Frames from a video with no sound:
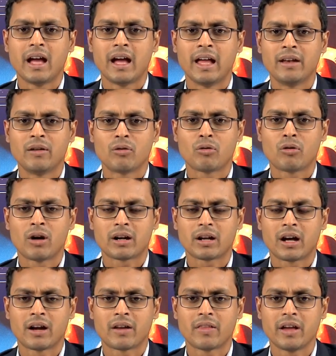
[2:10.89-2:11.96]
and what
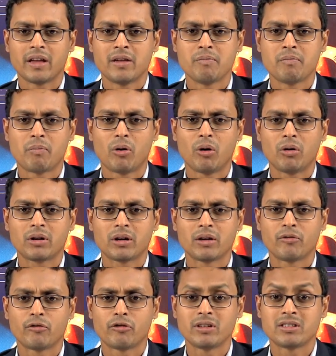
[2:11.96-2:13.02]
are the
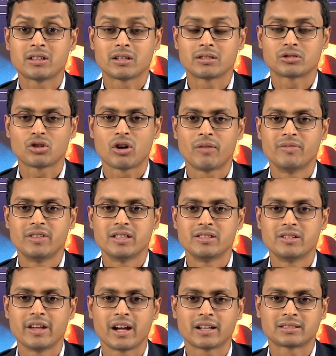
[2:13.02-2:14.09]
important features of this
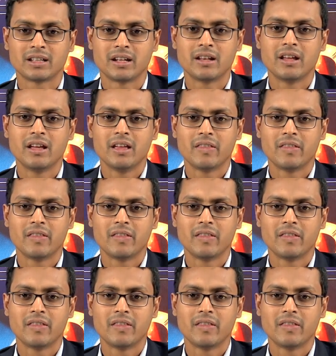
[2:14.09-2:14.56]
reaction